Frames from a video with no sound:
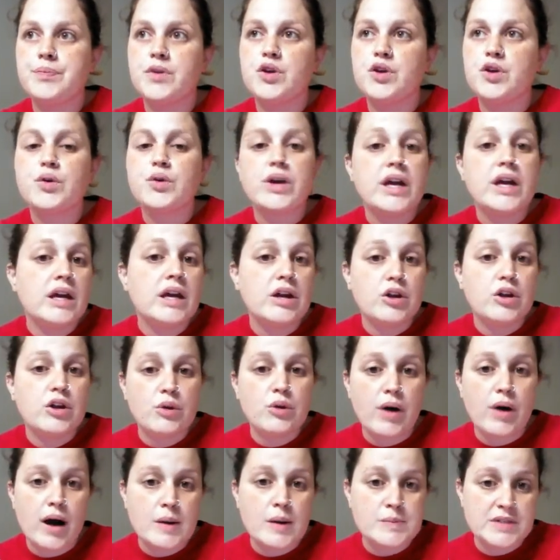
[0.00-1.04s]
creating a
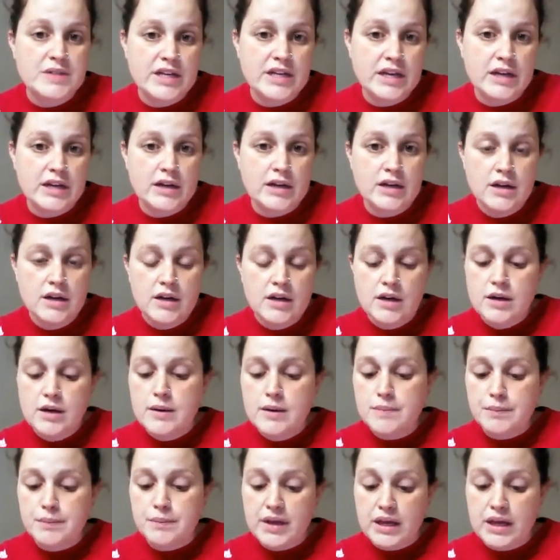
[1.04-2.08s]
new opt-in
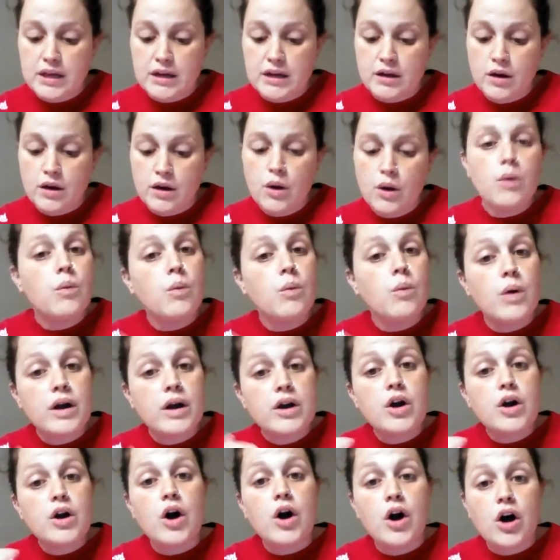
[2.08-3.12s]
mean? What
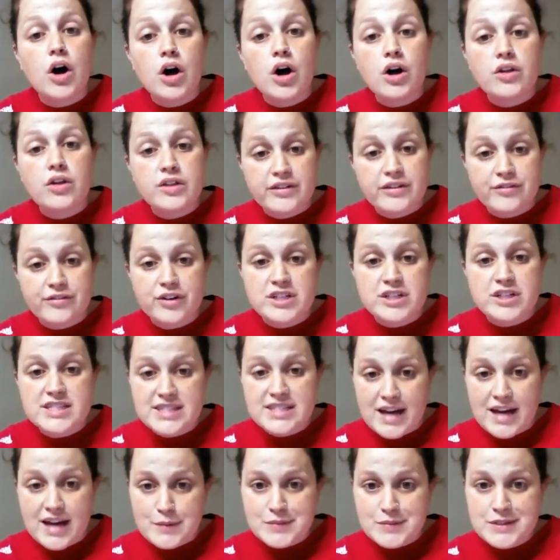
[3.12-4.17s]
are all the different
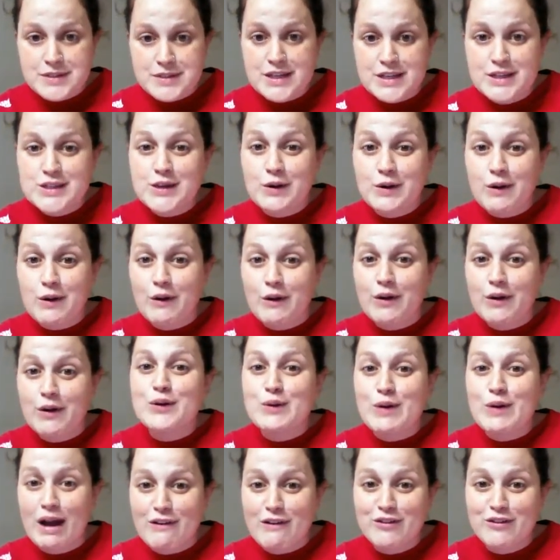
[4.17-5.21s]
steps? So going
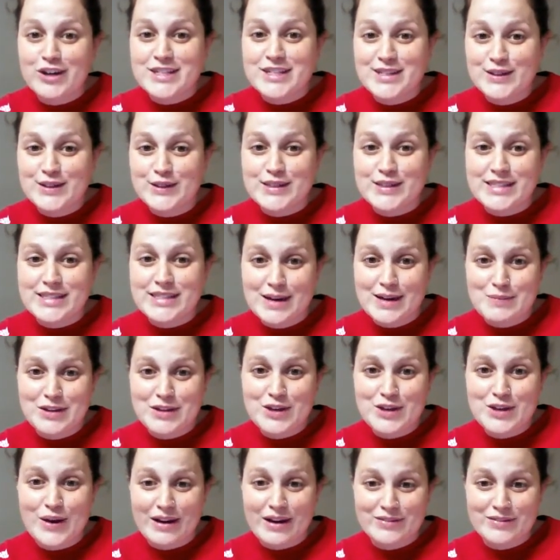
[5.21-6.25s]
through every single step that
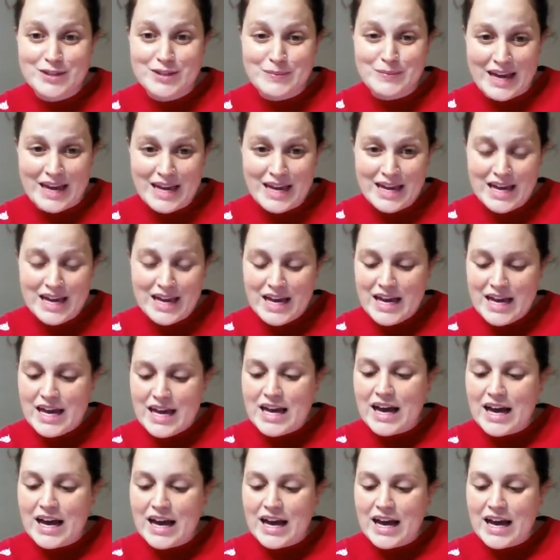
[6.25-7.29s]
you have to make
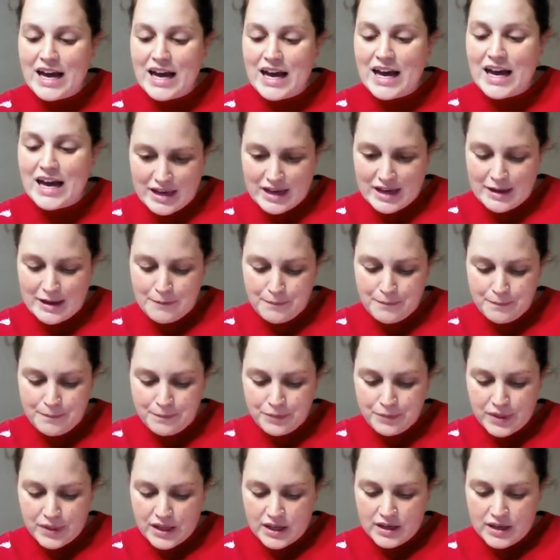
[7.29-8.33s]
as you make it.
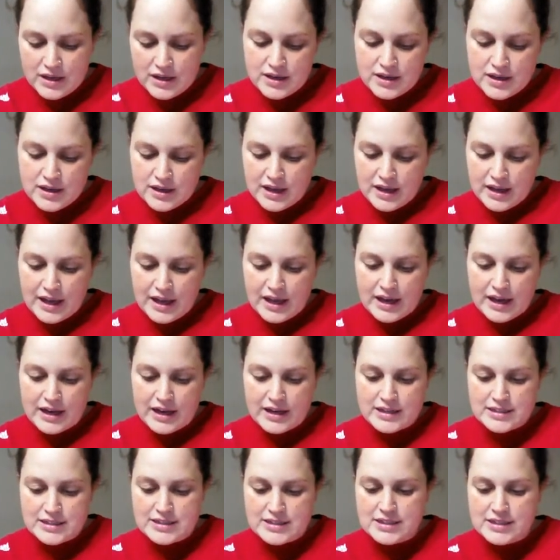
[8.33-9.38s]

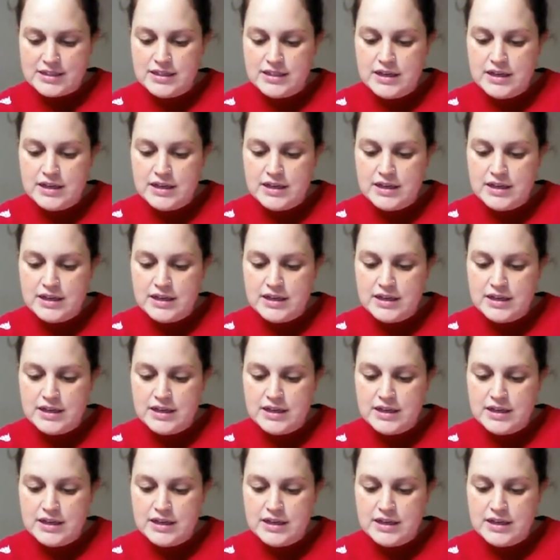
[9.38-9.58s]
And